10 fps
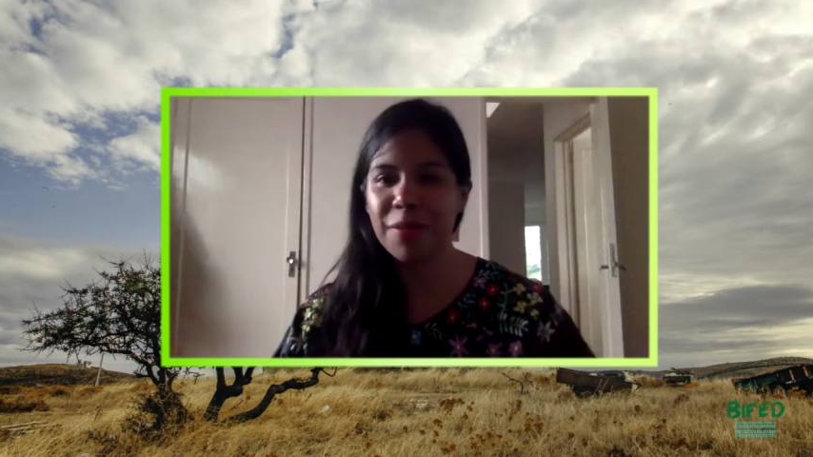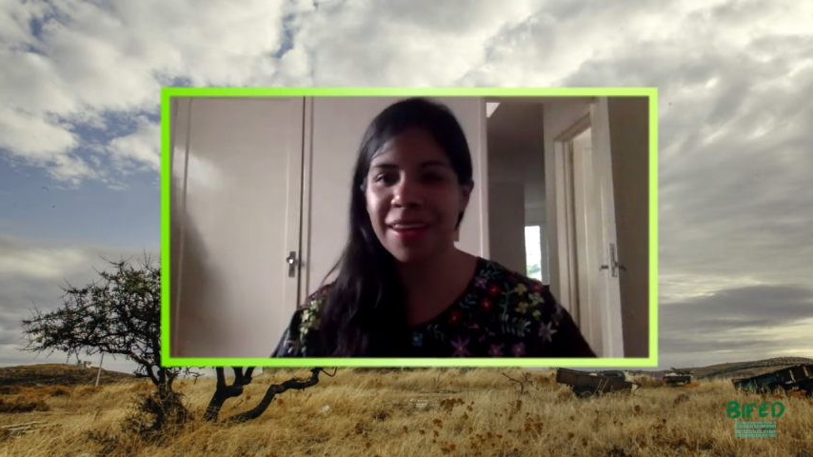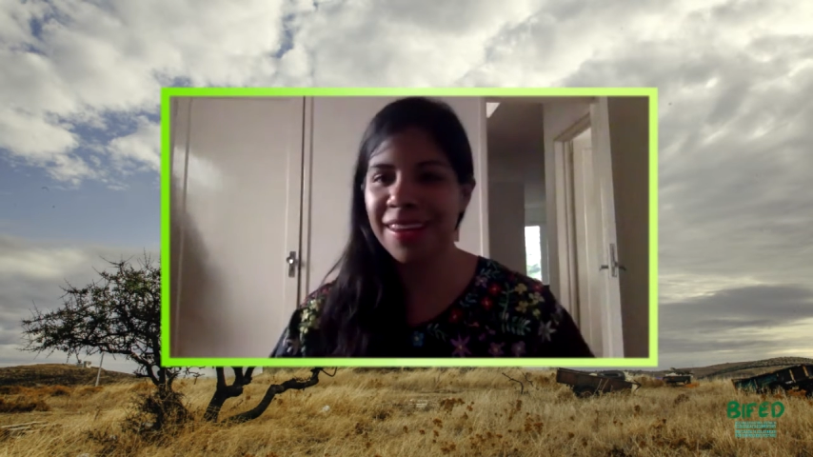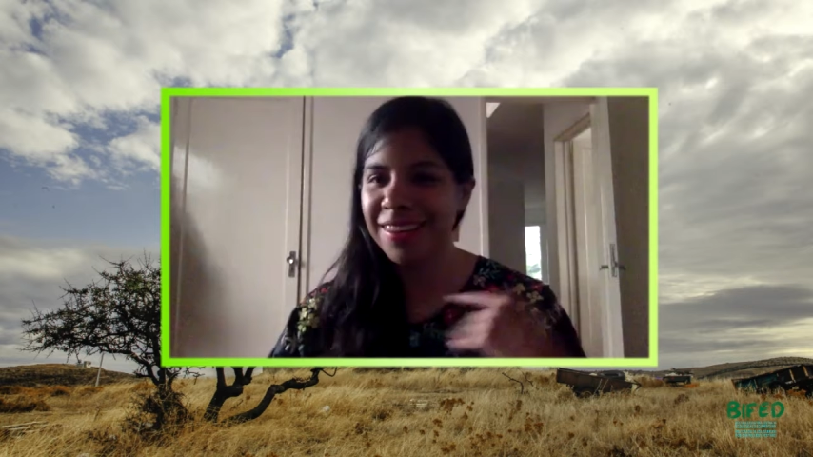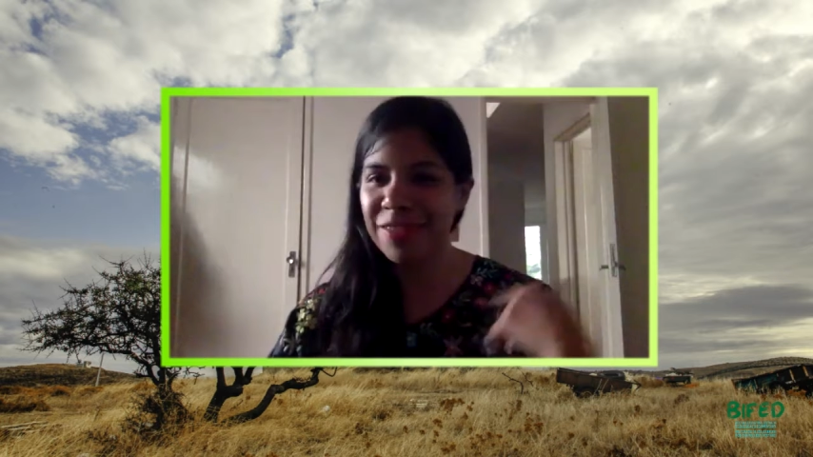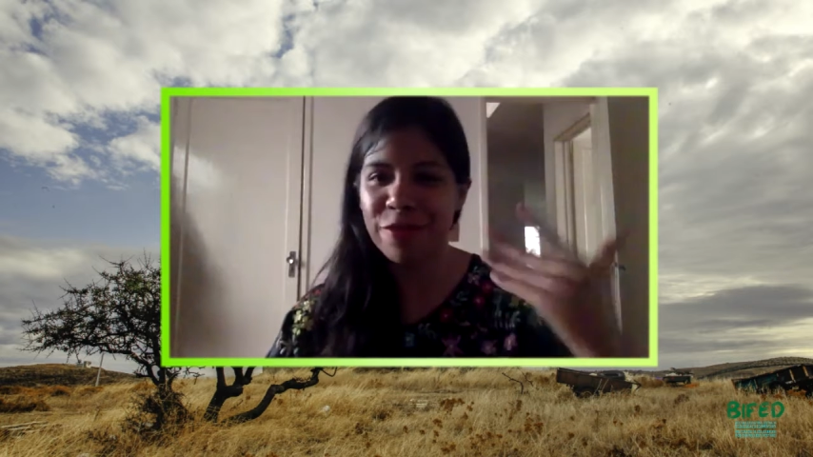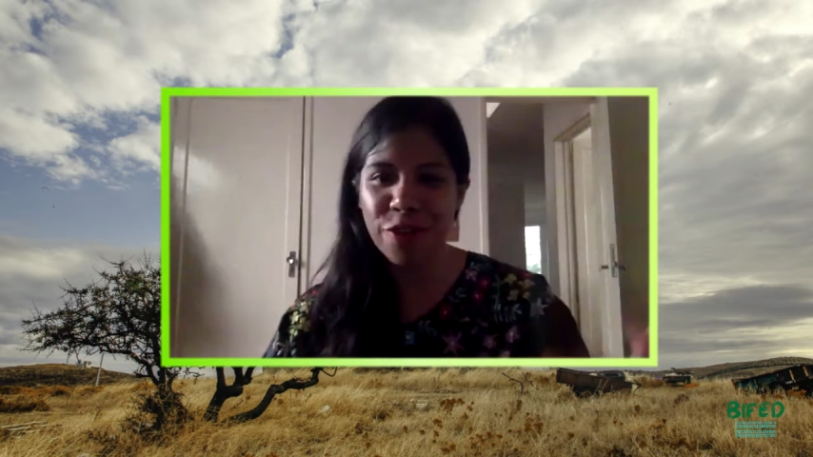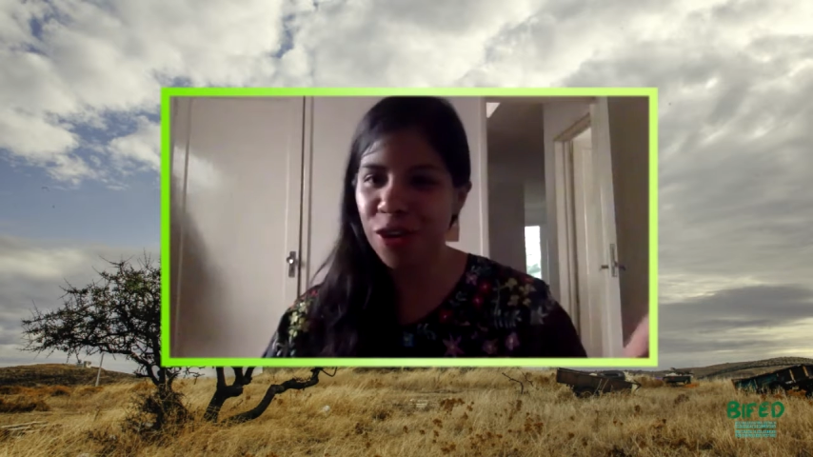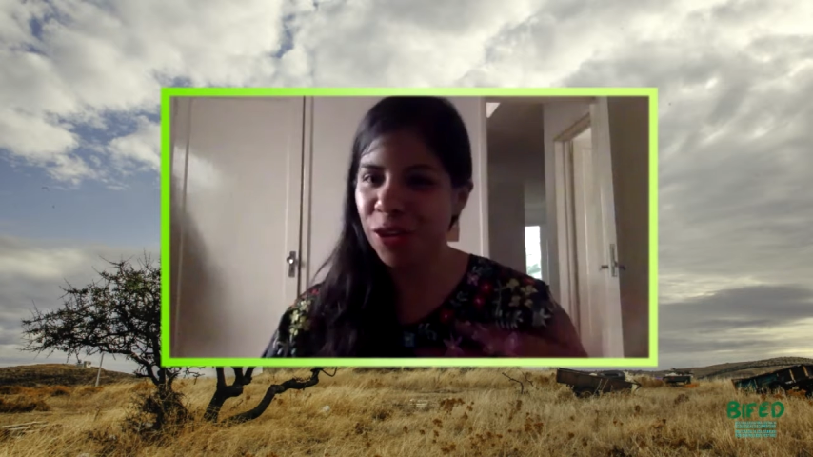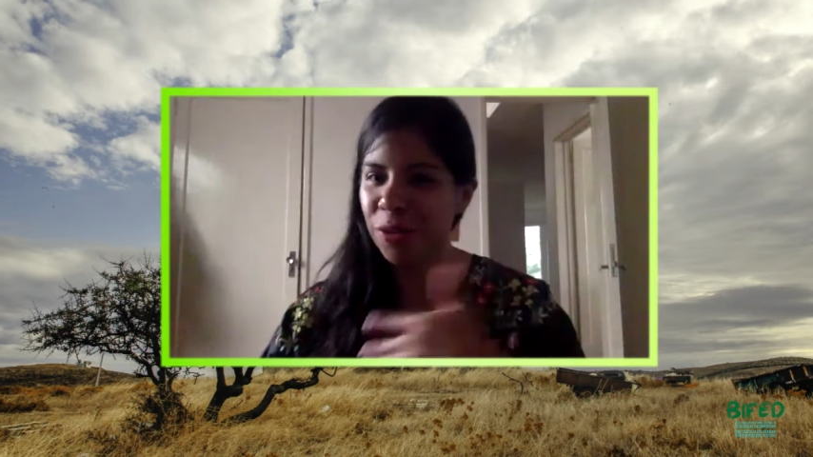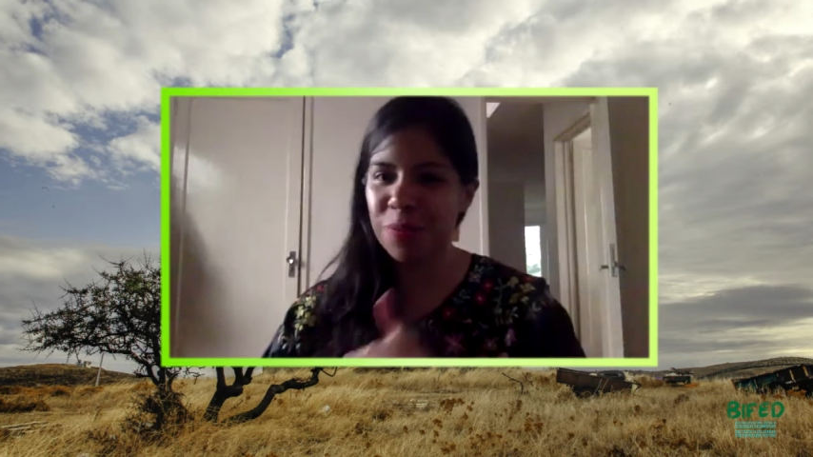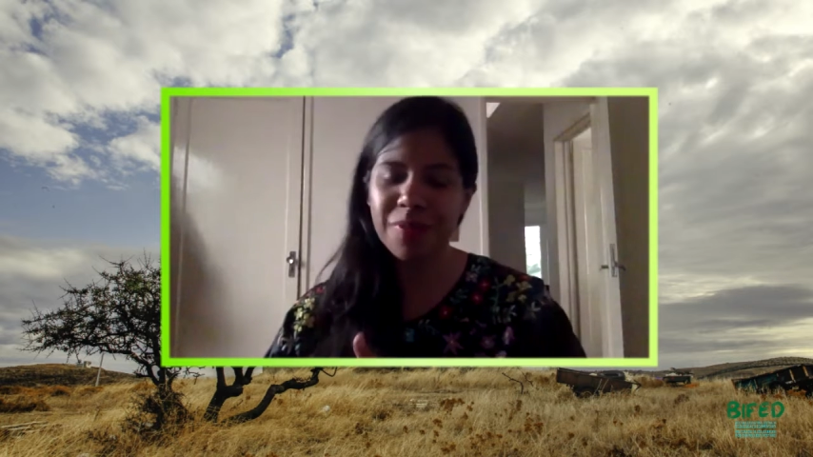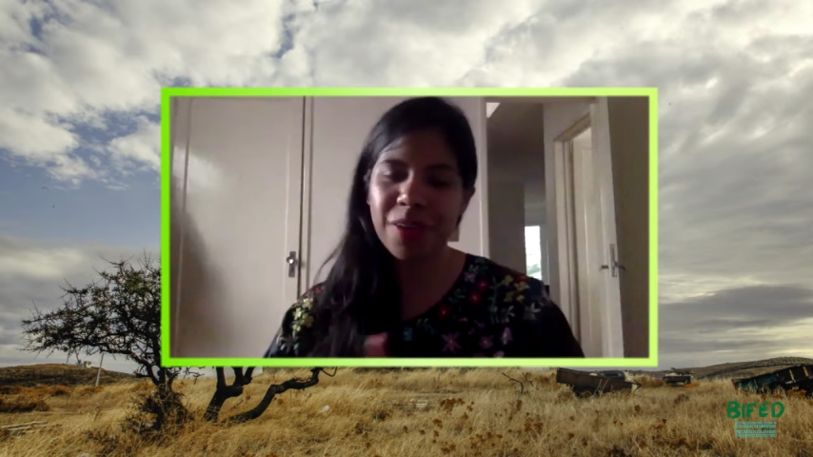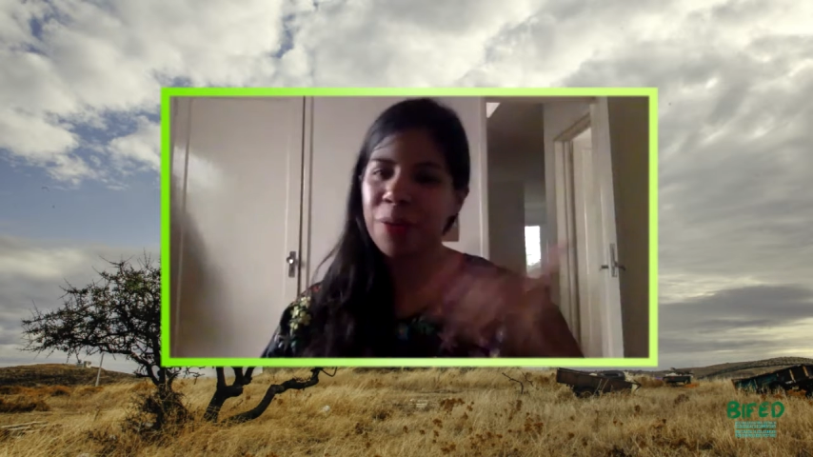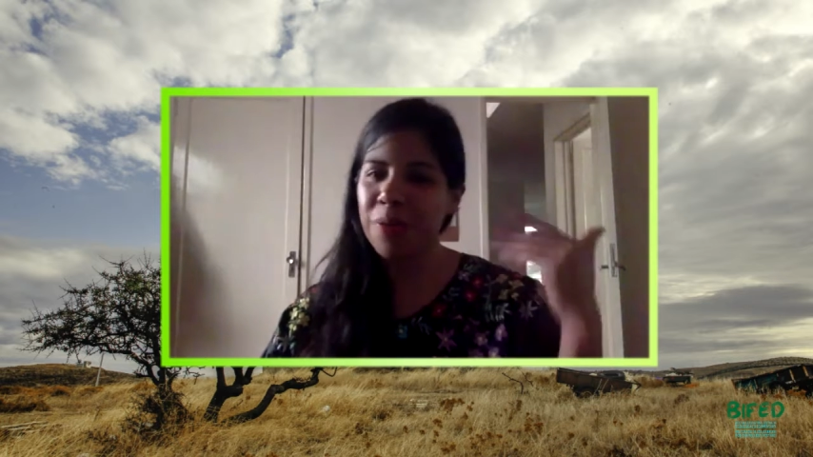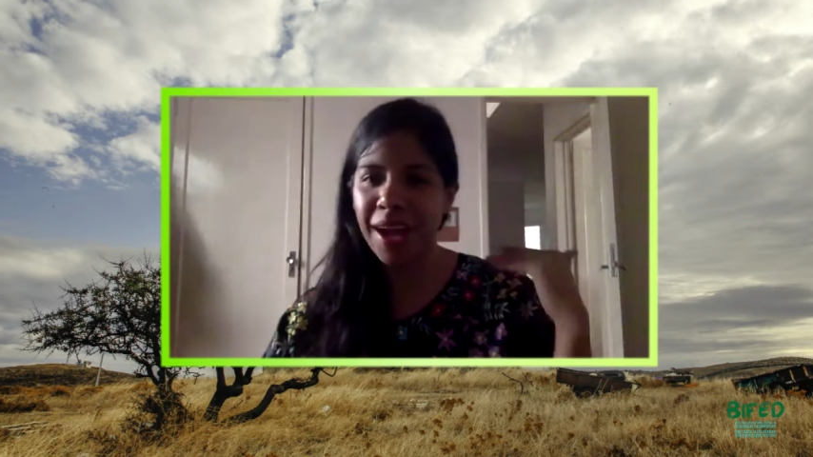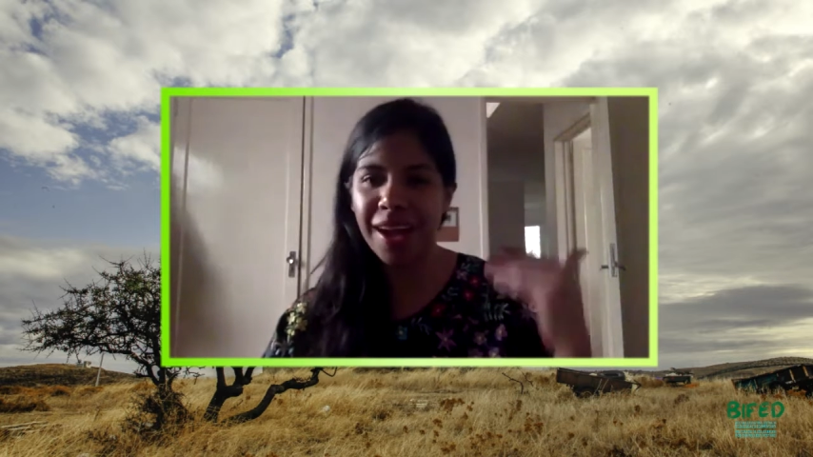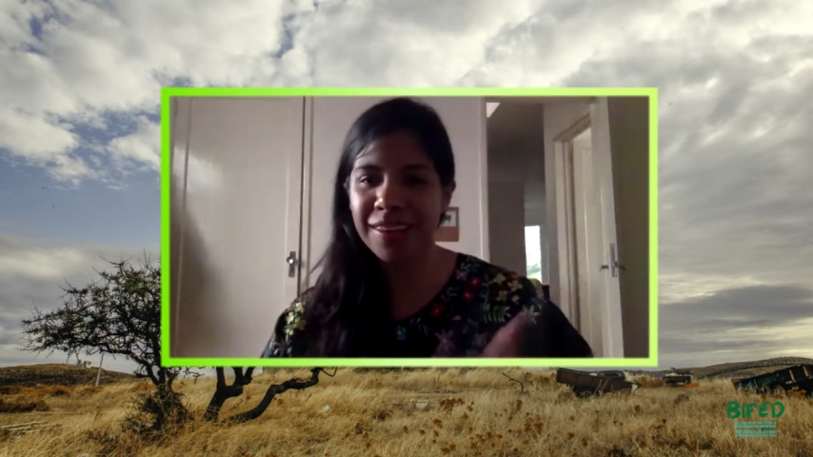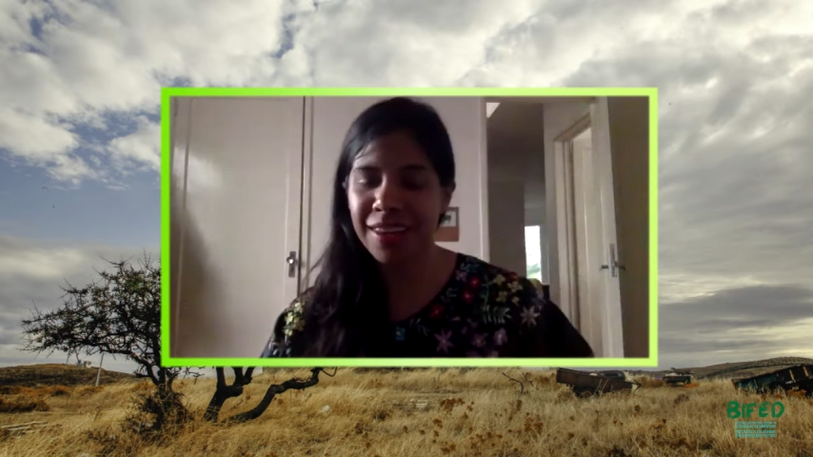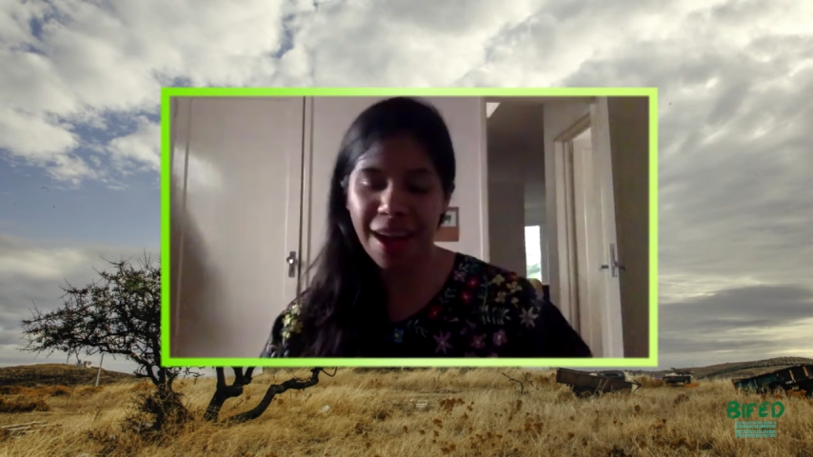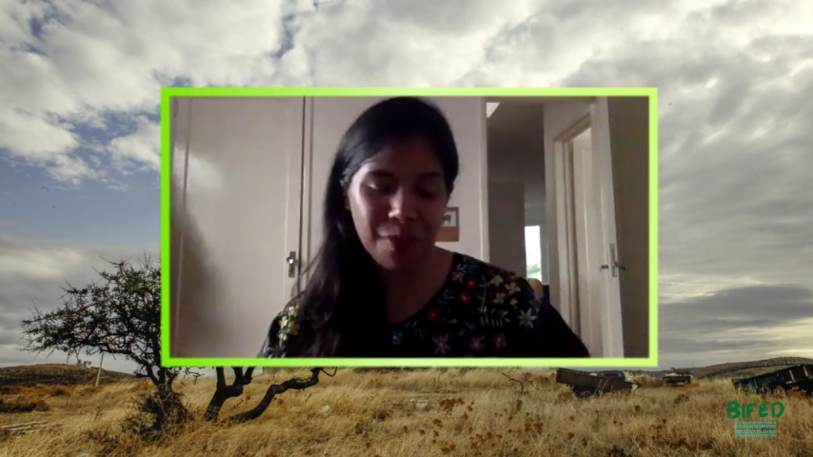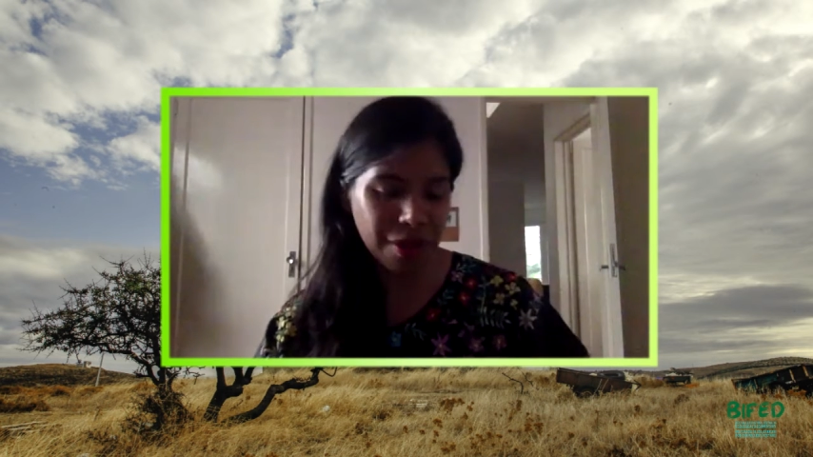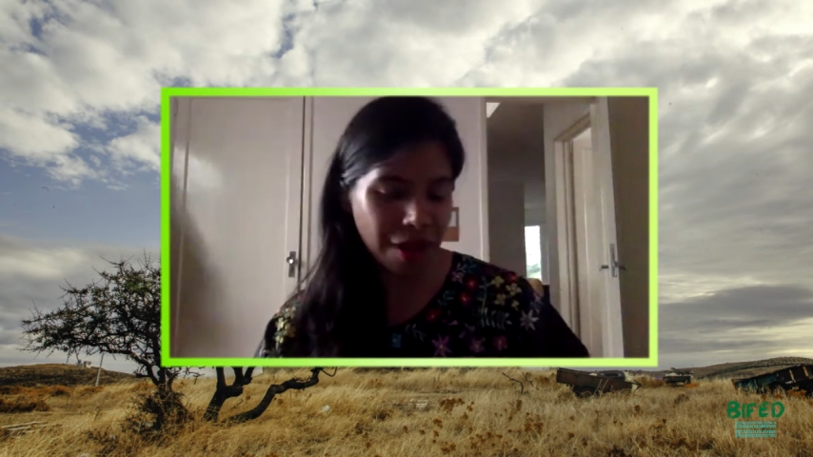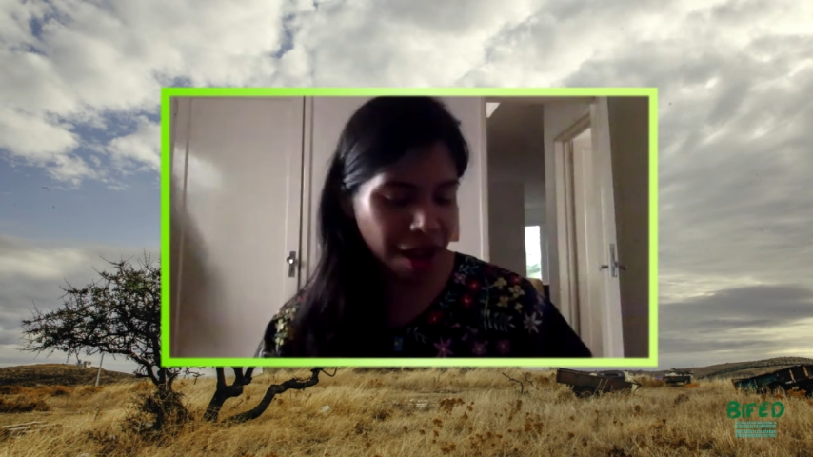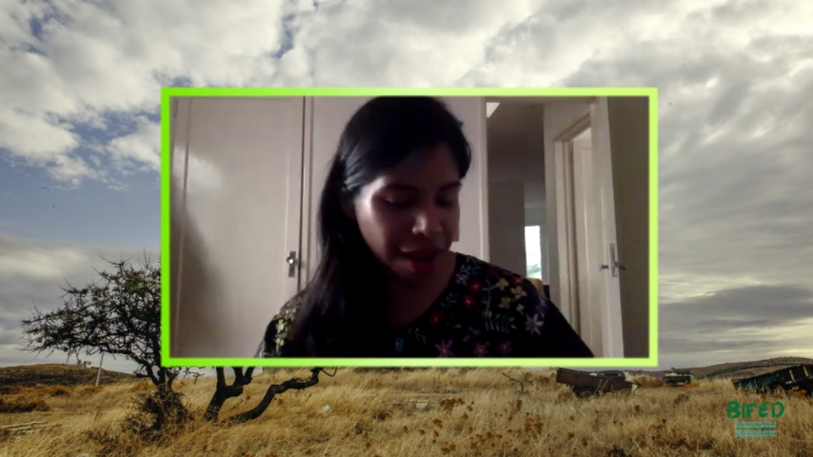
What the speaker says: in front on or behind camera.